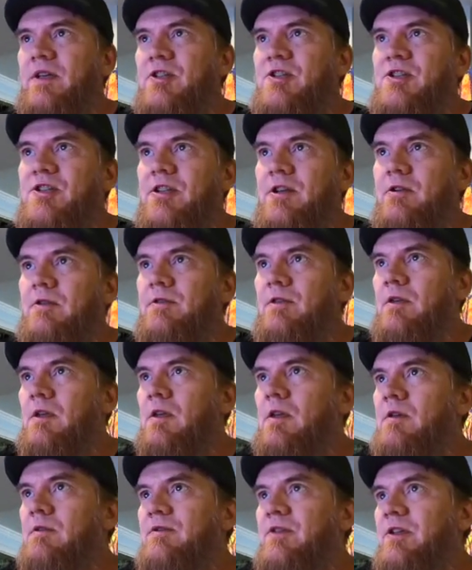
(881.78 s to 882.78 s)
Sharing the
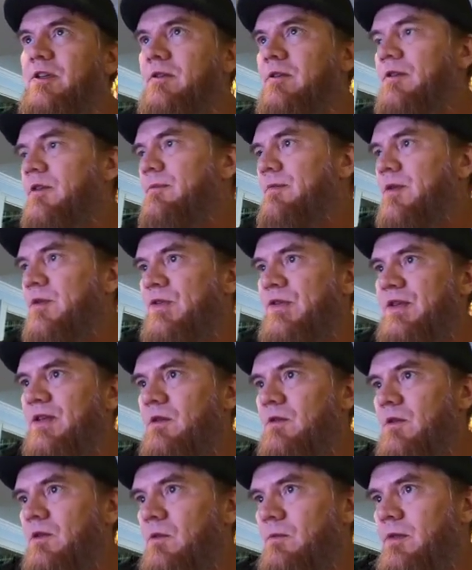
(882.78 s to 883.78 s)
love here in the music
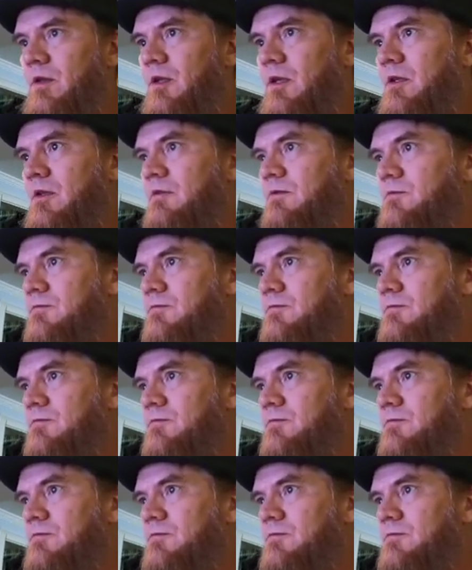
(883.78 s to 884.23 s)
a little bit.